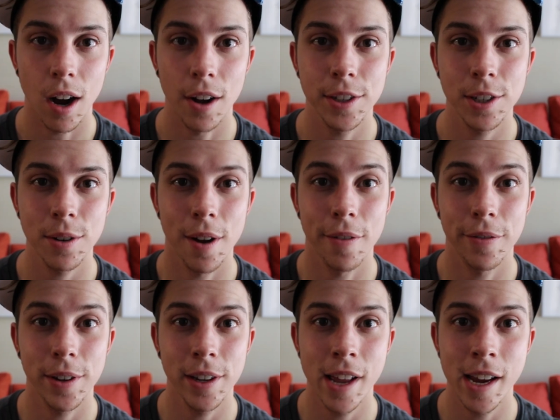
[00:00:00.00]
Also, I
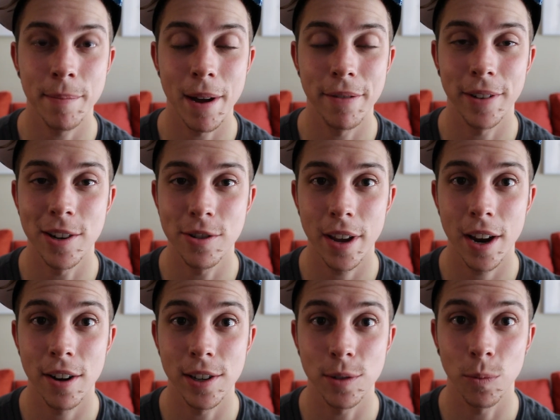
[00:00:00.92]
feel like my facial
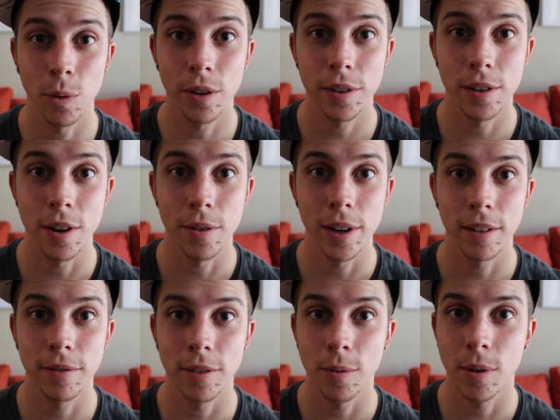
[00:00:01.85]
hair is worth
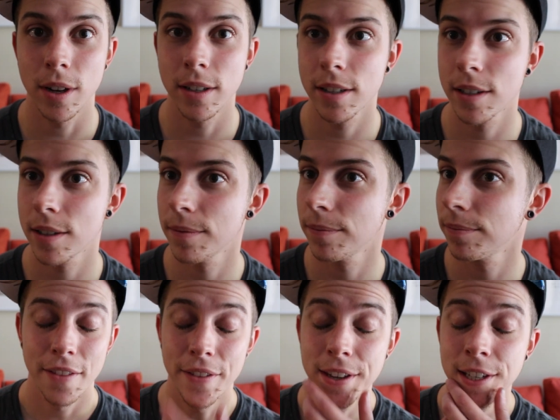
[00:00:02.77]
noting for once.
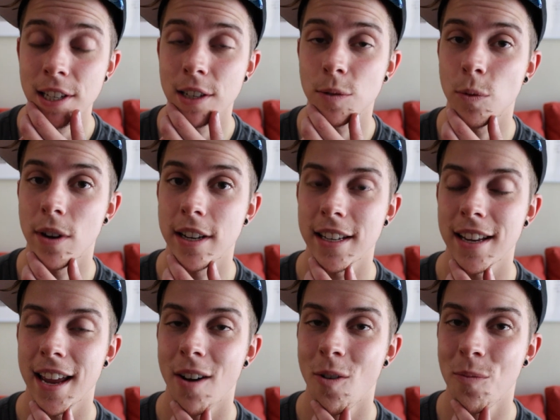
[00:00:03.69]
This is what
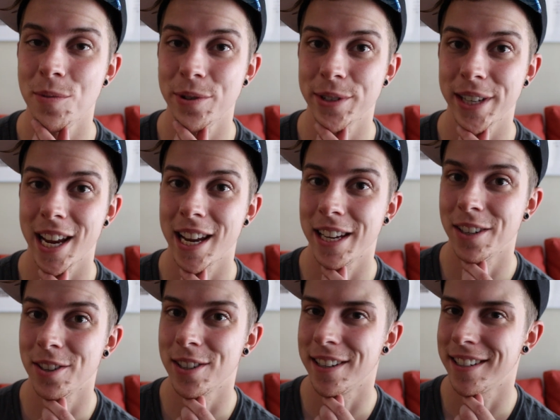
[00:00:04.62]
almost 8
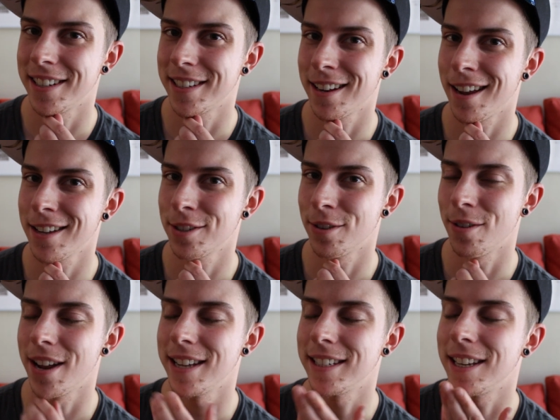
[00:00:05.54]
years on
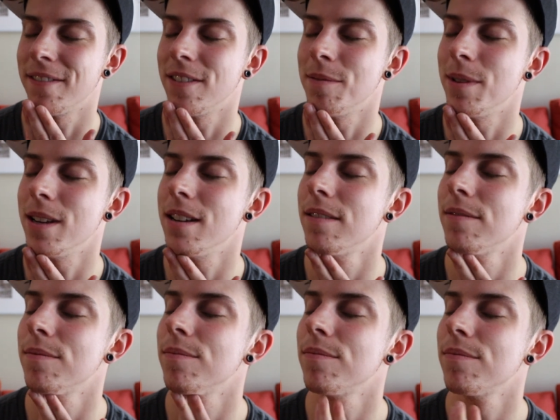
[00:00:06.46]
testosterone has given me.
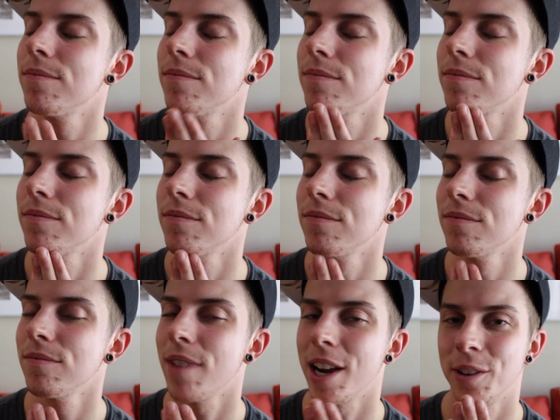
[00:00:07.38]

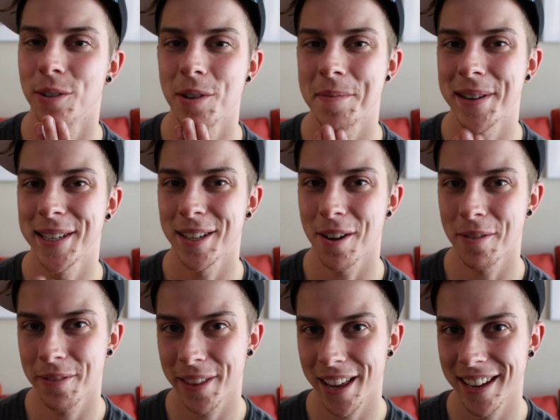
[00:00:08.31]
I grew it
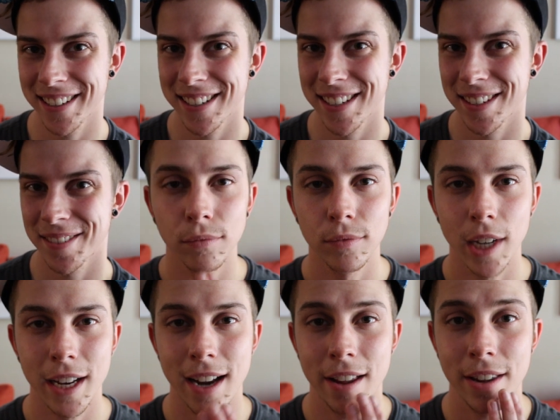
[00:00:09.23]
myself, thanks.
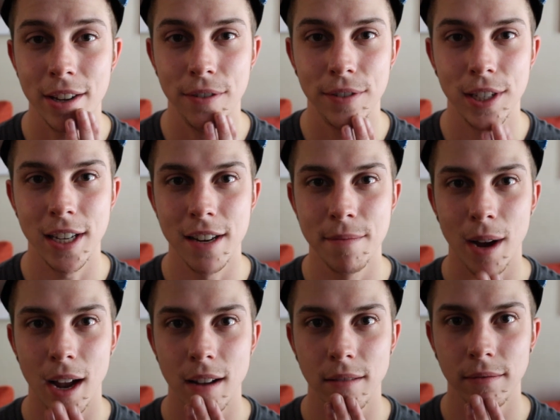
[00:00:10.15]
And now that you've seen
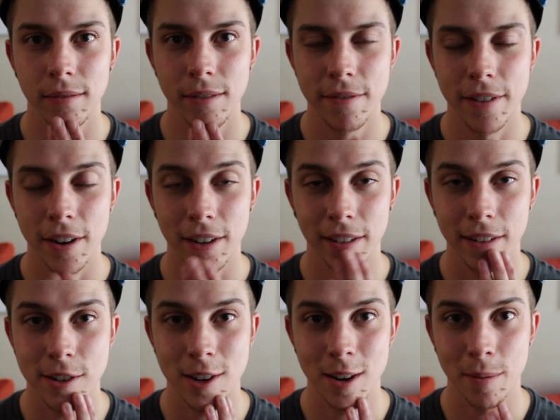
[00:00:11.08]
my very
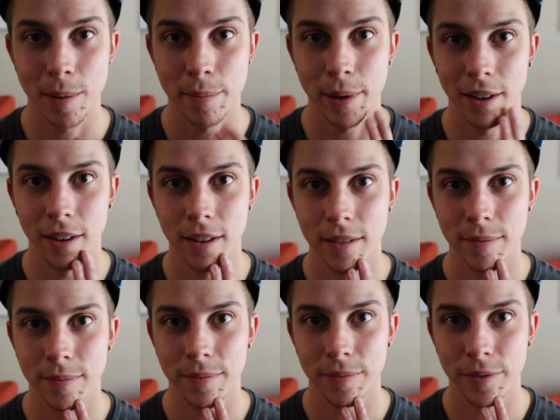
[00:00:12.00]
legitimate beard,
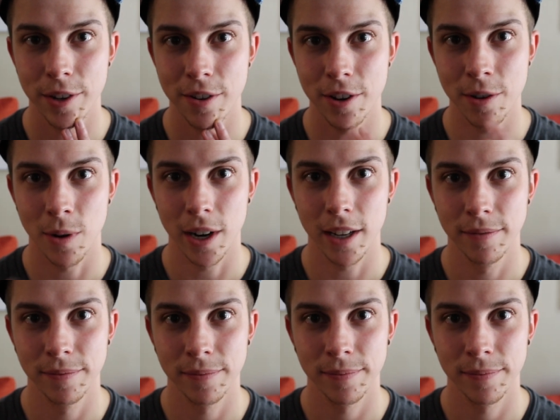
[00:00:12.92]
you know you wanna